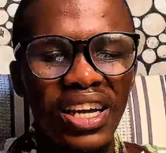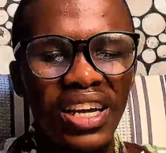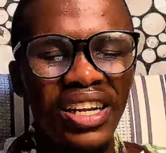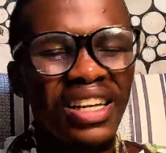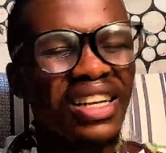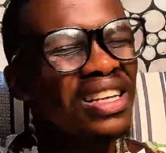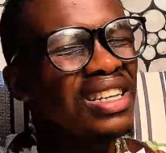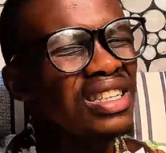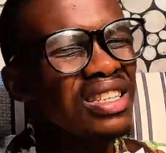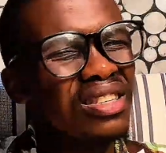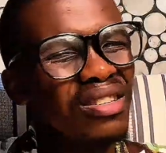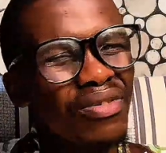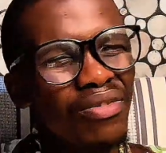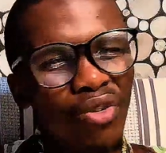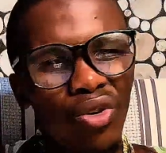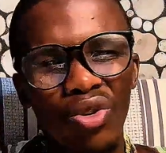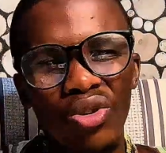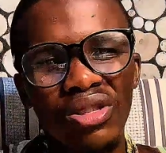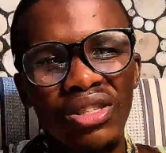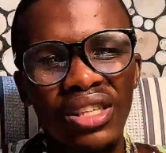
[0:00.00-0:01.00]
at least
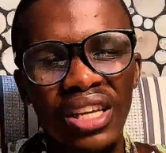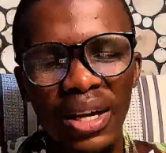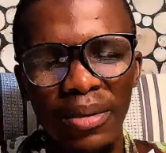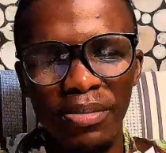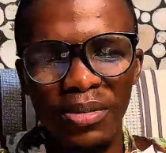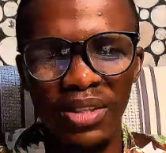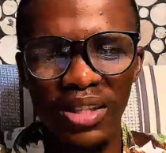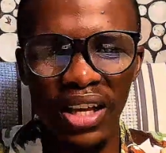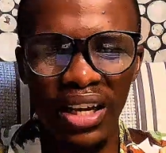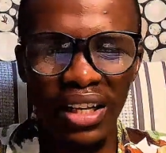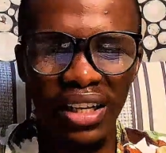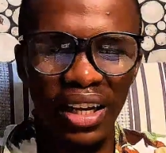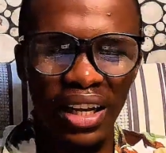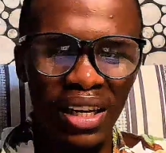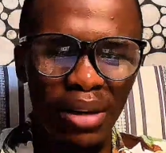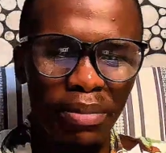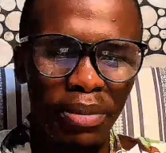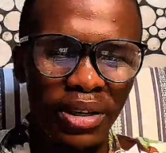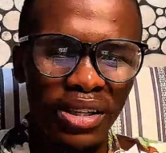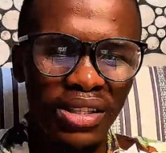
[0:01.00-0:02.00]
4 steps that
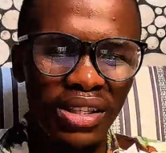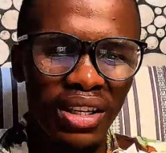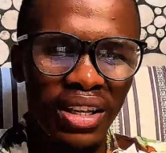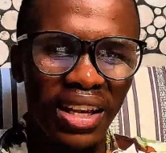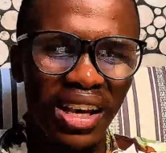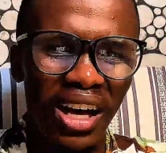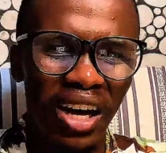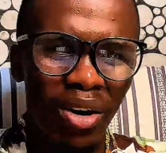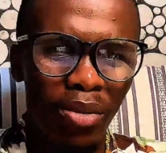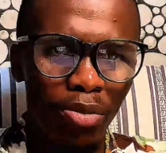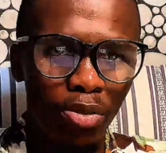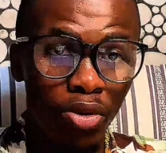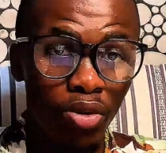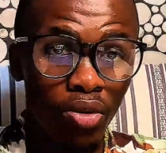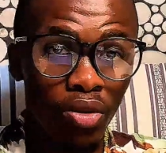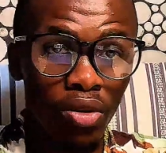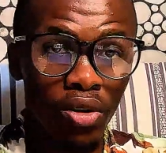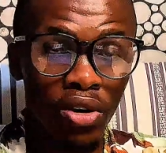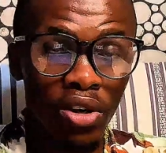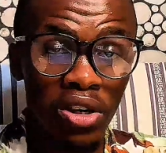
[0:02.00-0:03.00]
can basically help you.
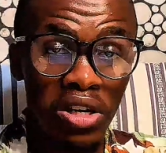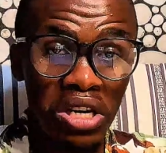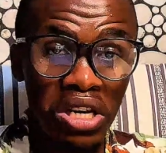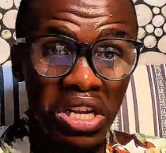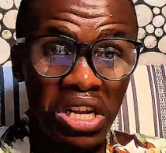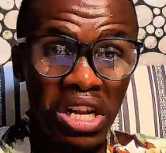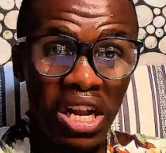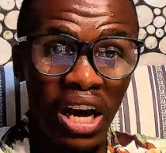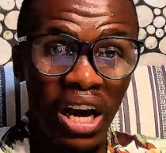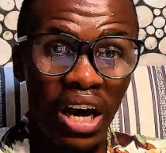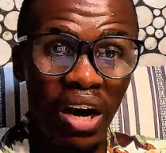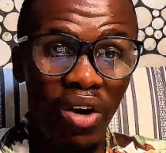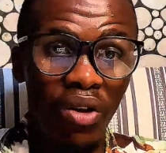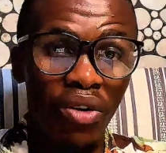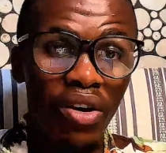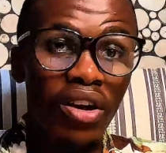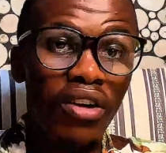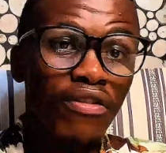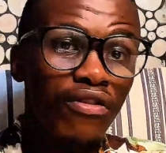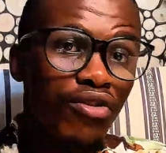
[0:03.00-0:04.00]
Now,
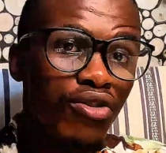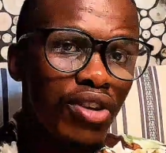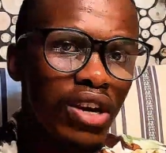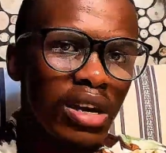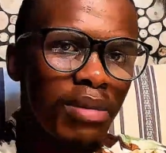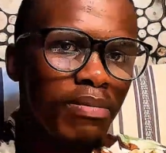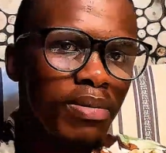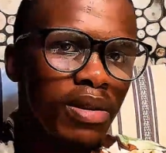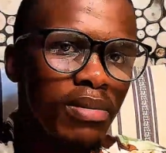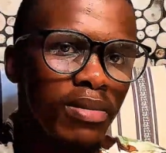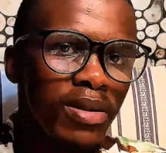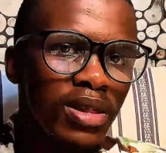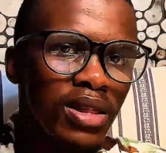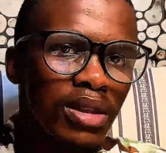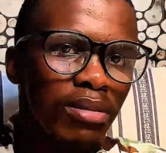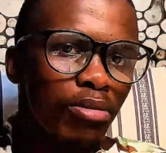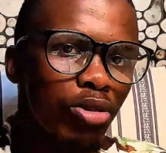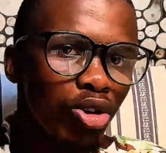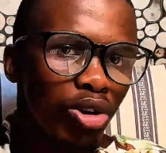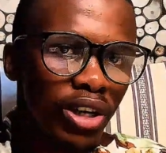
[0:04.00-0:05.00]
if you implement
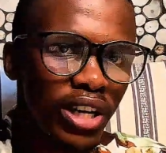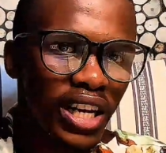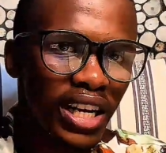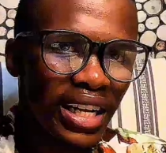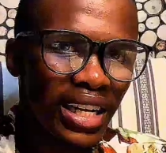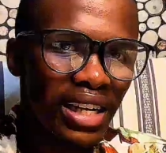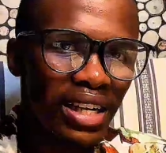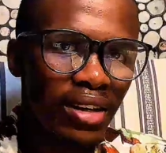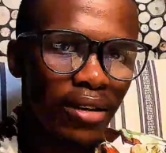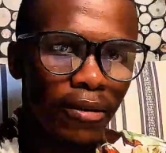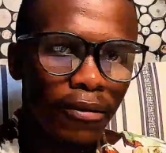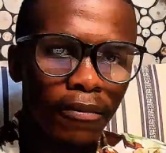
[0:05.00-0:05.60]
them correctly,